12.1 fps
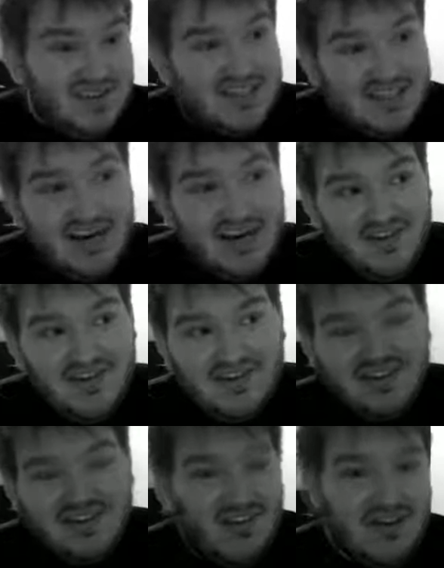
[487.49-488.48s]

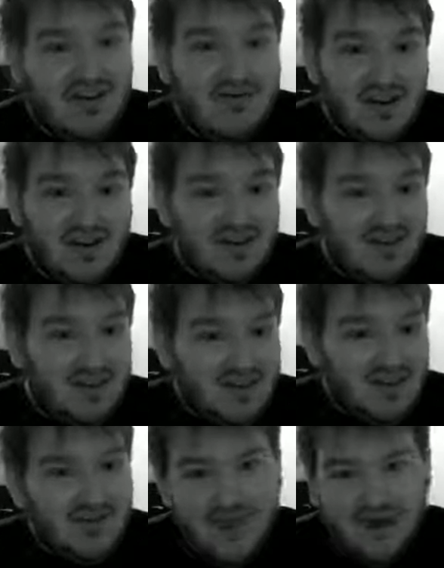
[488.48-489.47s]
scariest looking fuckers
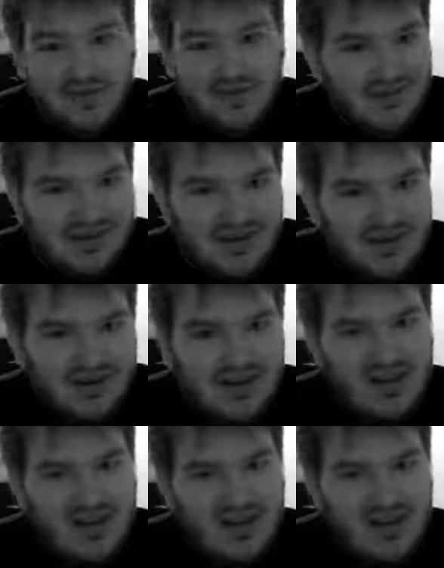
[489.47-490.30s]
you've ever seen.